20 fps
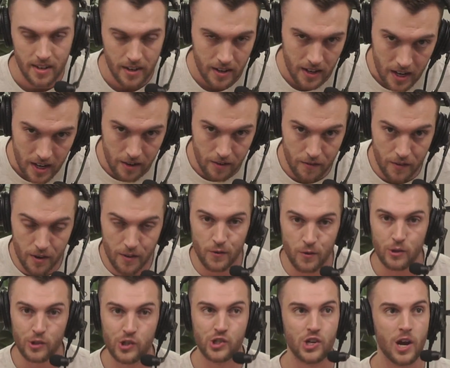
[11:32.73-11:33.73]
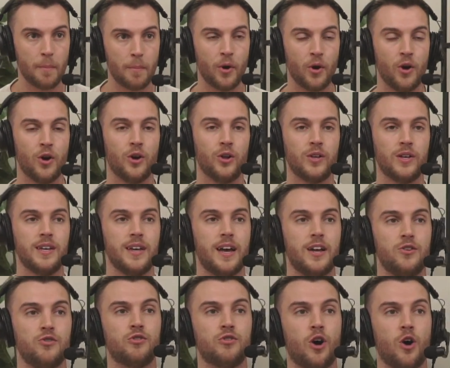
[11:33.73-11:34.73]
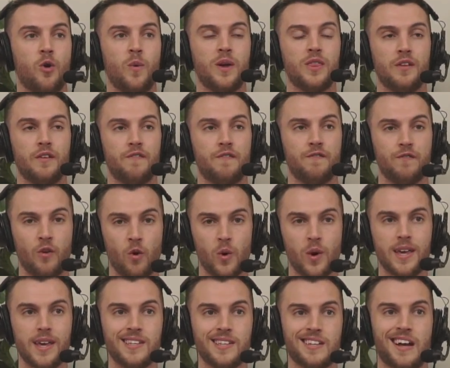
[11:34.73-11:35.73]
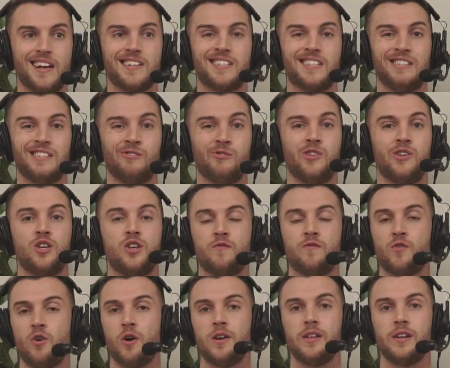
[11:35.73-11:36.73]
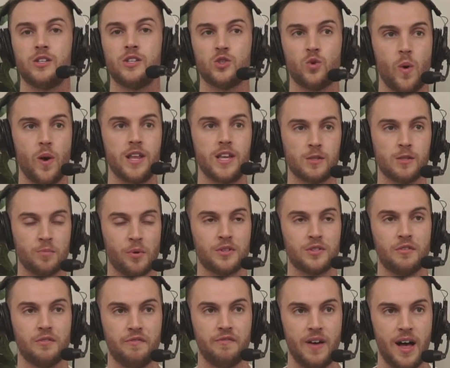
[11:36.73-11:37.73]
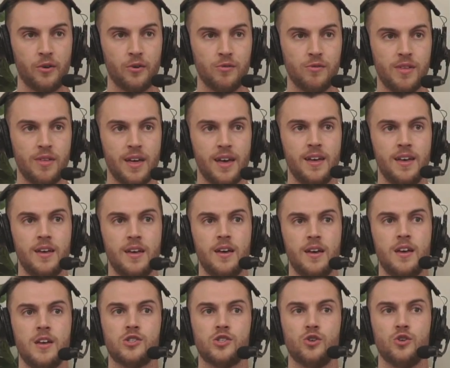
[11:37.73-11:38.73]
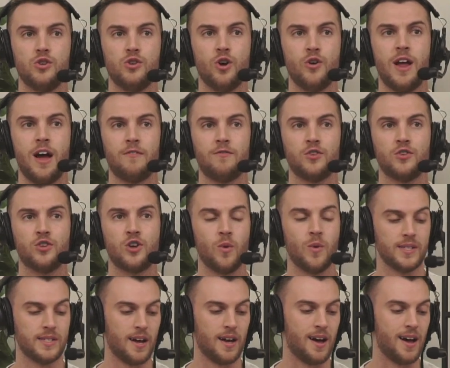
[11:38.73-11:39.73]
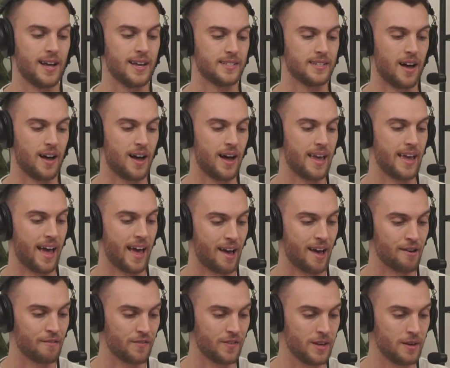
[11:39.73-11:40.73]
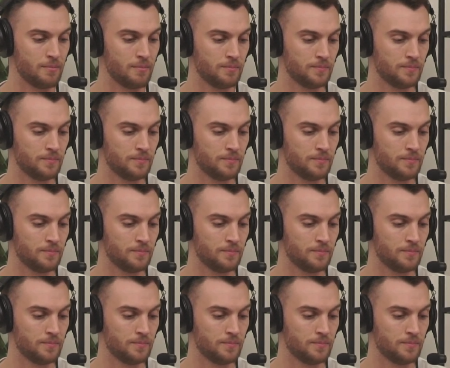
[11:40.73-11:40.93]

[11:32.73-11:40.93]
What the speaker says: Even if you jump early and you go in the 40s, I still think you've got nearly 20 spots of value there. So you don't have to go as high as I have him.